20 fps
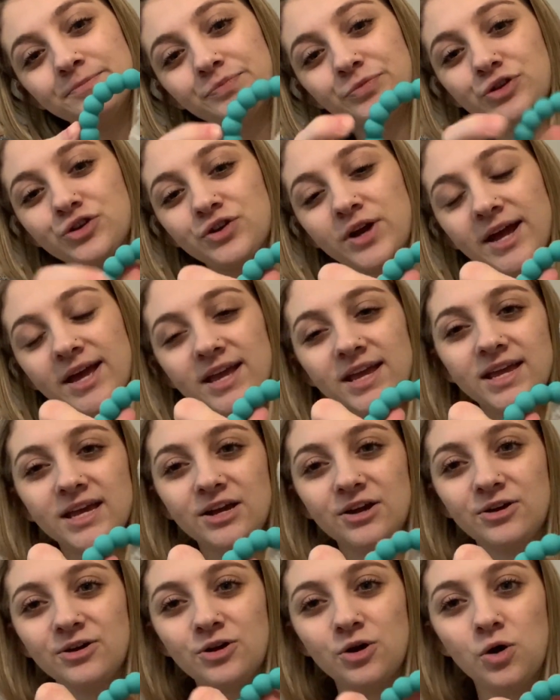try and get
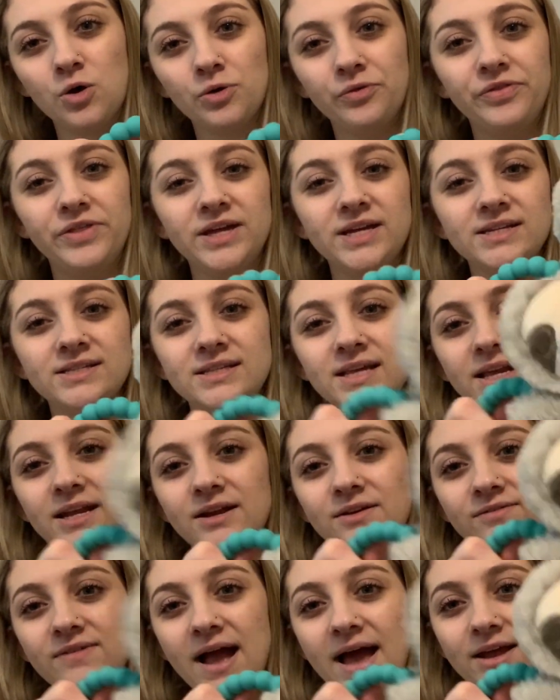her to hold this and it
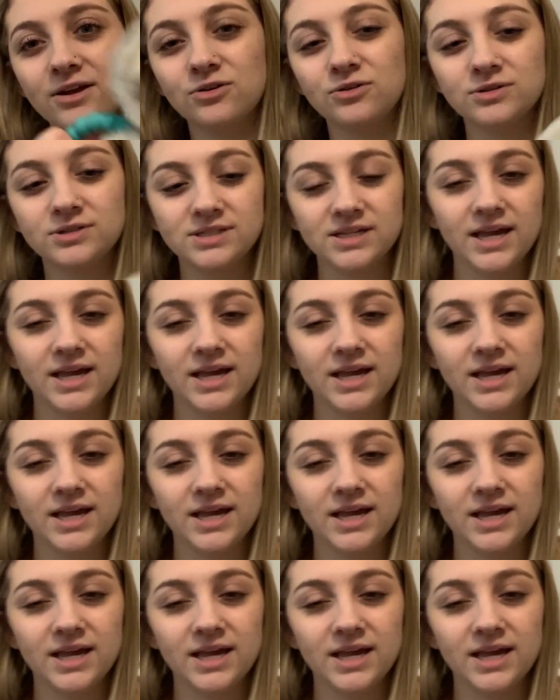rattles,